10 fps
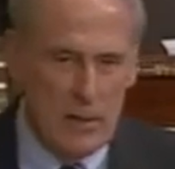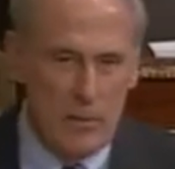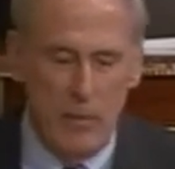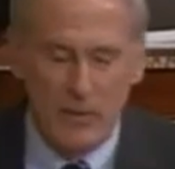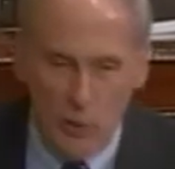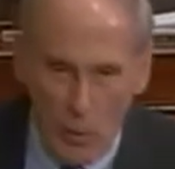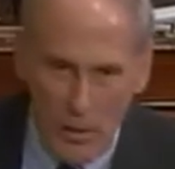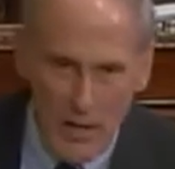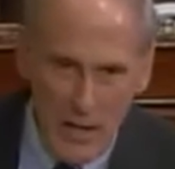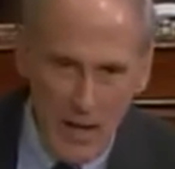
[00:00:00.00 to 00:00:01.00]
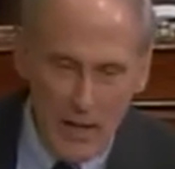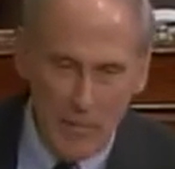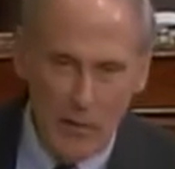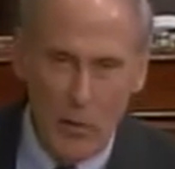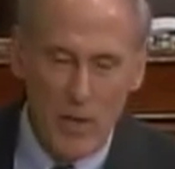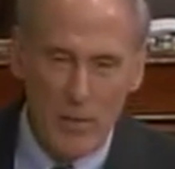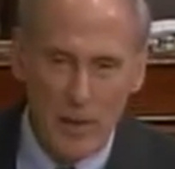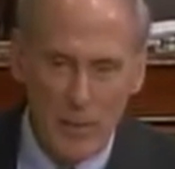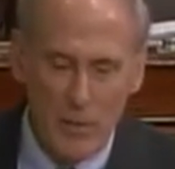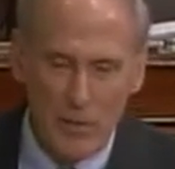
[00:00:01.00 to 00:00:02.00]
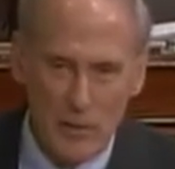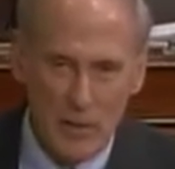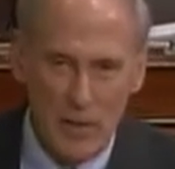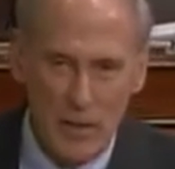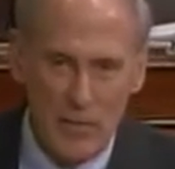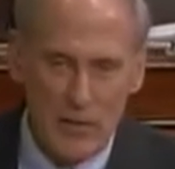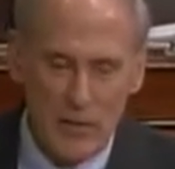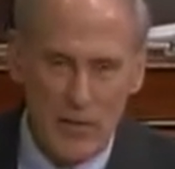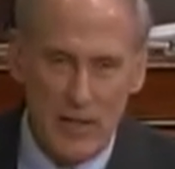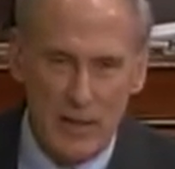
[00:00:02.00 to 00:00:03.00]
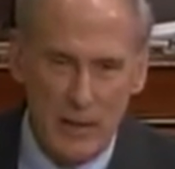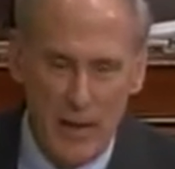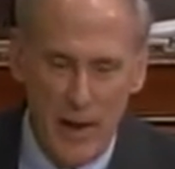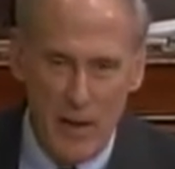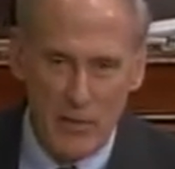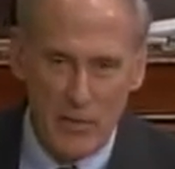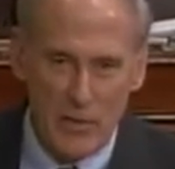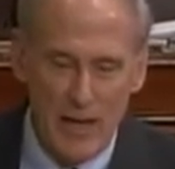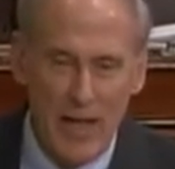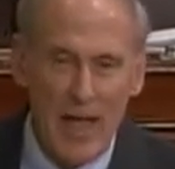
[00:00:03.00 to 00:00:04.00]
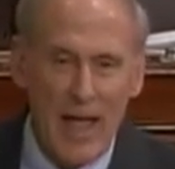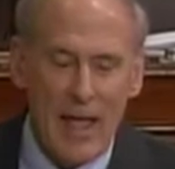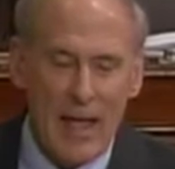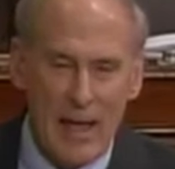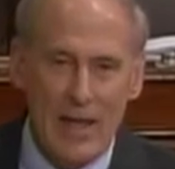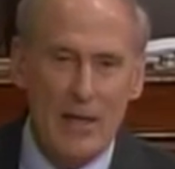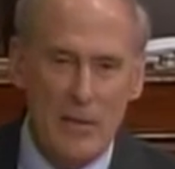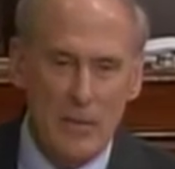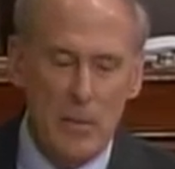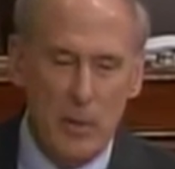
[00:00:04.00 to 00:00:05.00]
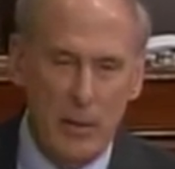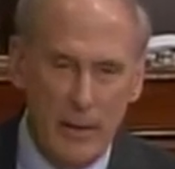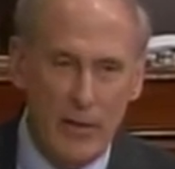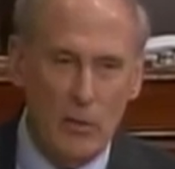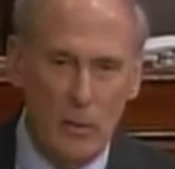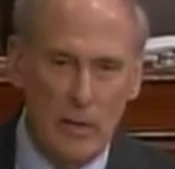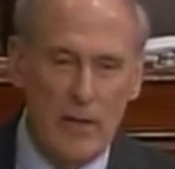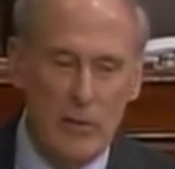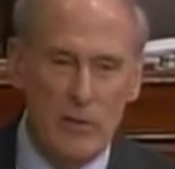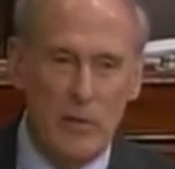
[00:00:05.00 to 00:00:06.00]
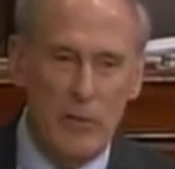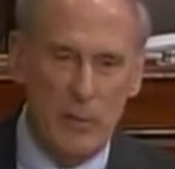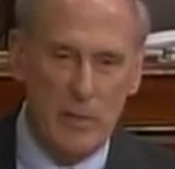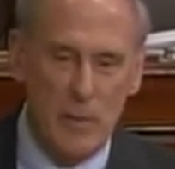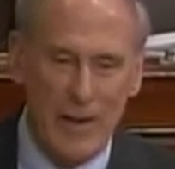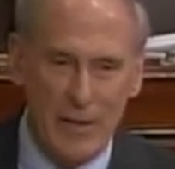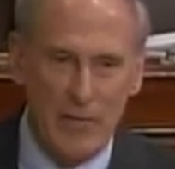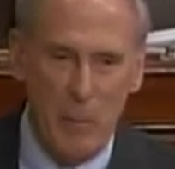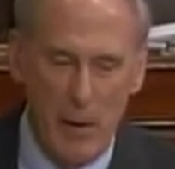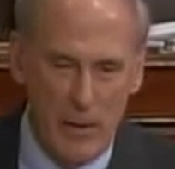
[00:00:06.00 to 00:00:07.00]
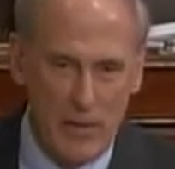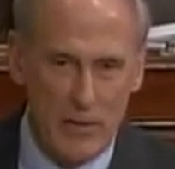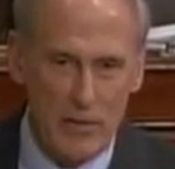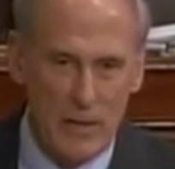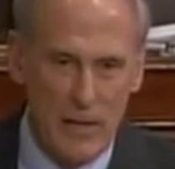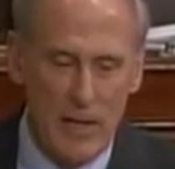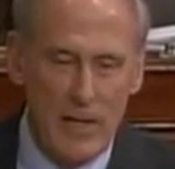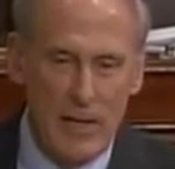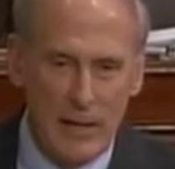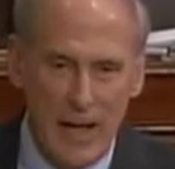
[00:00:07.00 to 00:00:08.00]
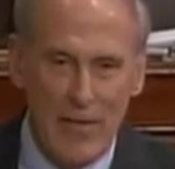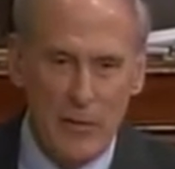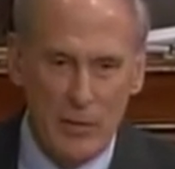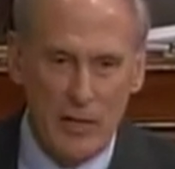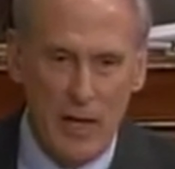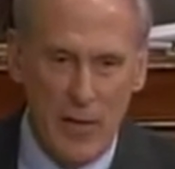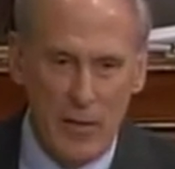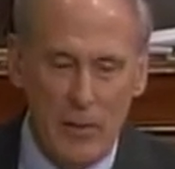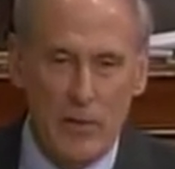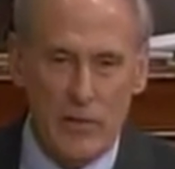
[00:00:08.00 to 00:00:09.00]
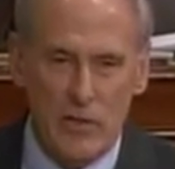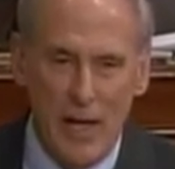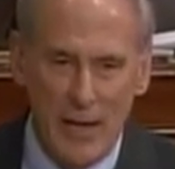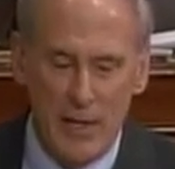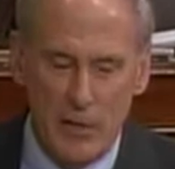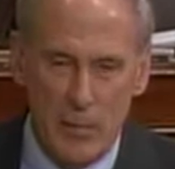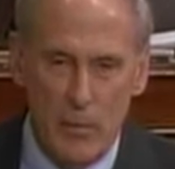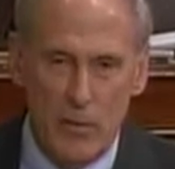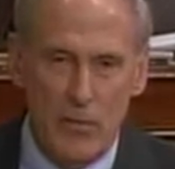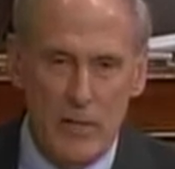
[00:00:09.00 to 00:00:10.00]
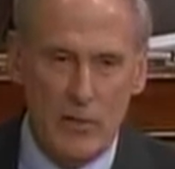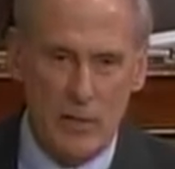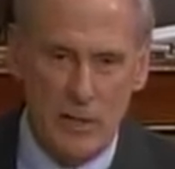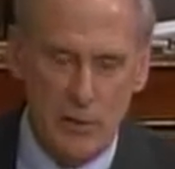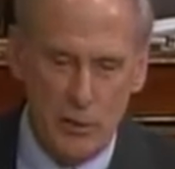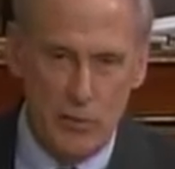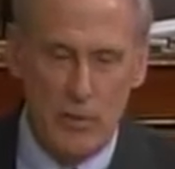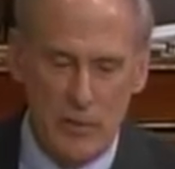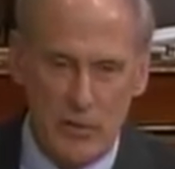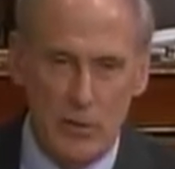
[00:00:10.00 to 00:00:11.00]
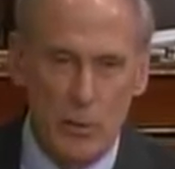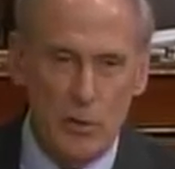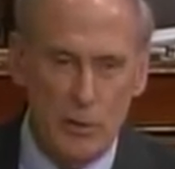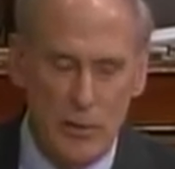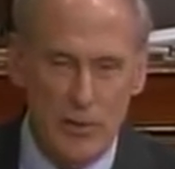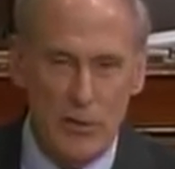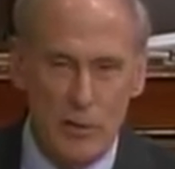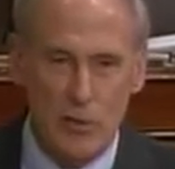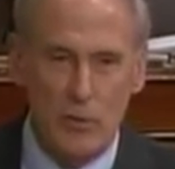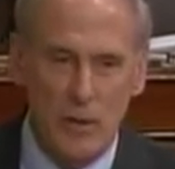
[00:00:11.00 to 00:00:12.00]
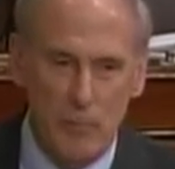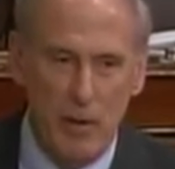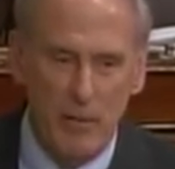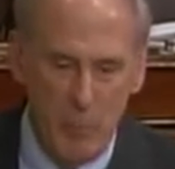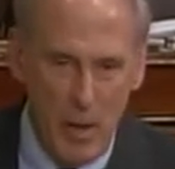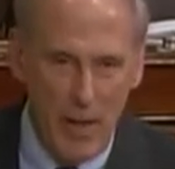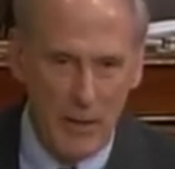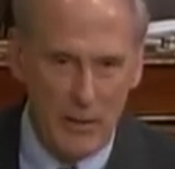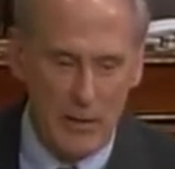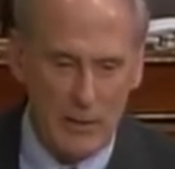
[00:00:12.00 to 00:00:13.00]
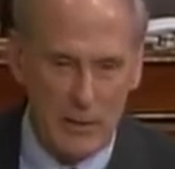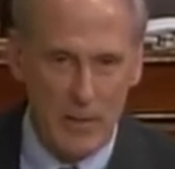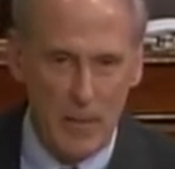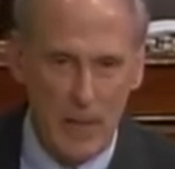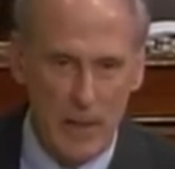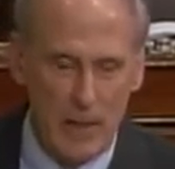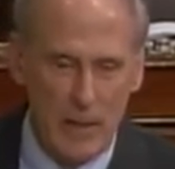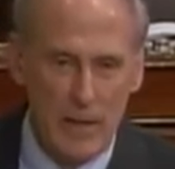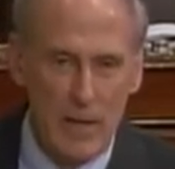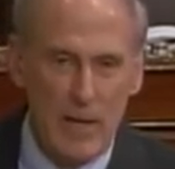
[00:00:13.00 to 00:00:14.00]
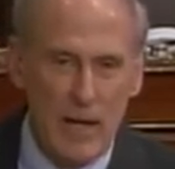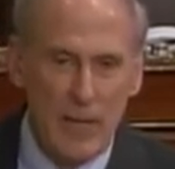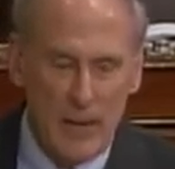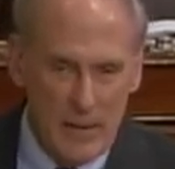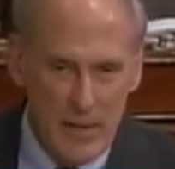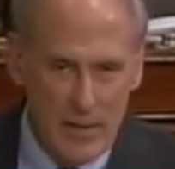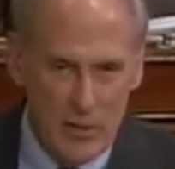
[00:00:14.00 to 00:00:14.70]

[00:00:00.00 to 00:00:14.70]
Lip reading: majority and minority members of the Senate and the House, and the political leaders of the respective parties gathered together and decided to put this issue and the solution to this issue above politics. And they did